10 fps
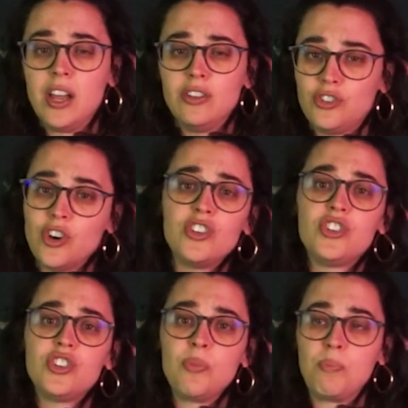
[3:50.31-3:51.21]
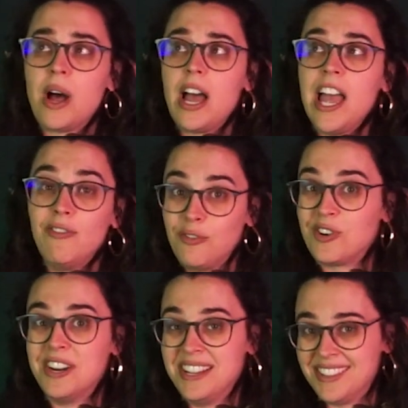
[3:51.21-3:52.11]
judged by a
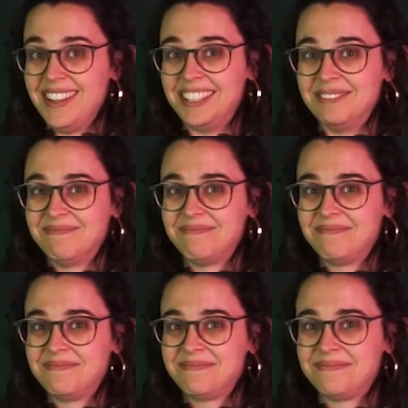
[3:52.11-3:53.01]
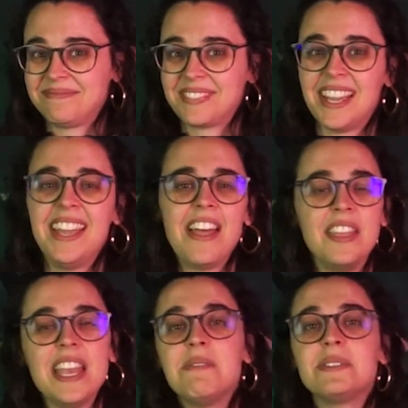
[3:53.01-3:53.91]
foreigner's eye.
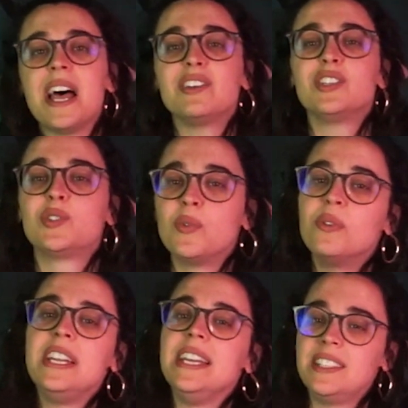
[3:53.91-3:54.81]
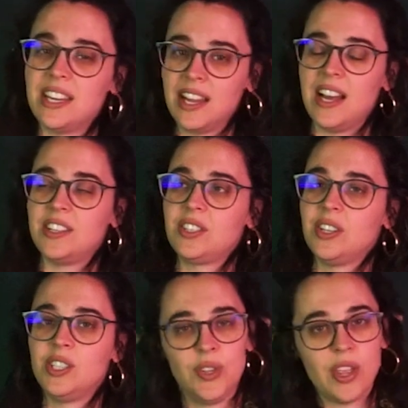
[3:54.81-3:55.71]
The elves are strongly attached
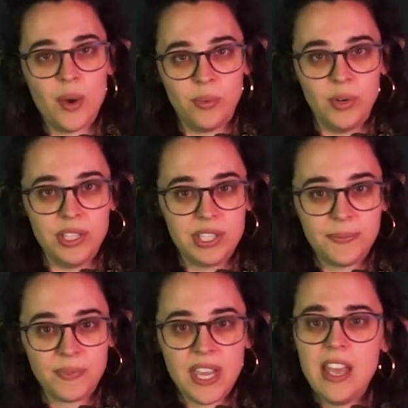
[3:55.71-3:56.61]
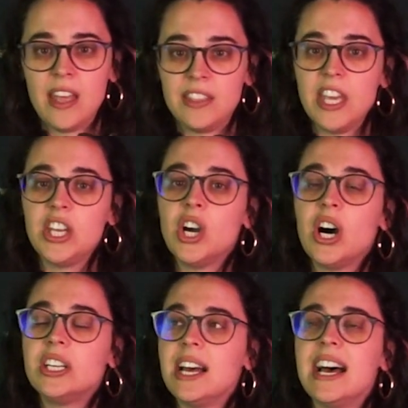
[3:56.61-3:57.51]
to their woods. They
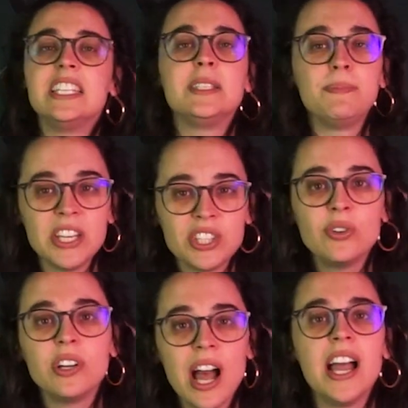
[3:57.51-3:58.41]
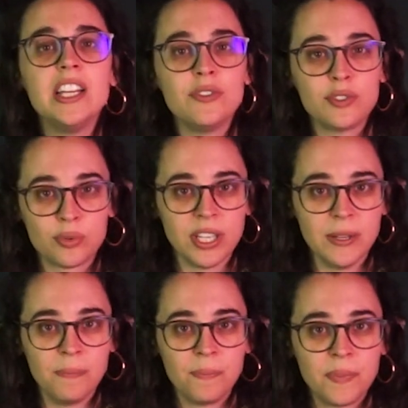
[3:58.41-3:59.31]
guard a special kind of tree,
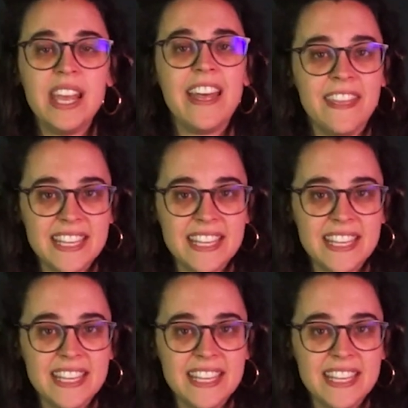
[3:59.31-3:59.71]
the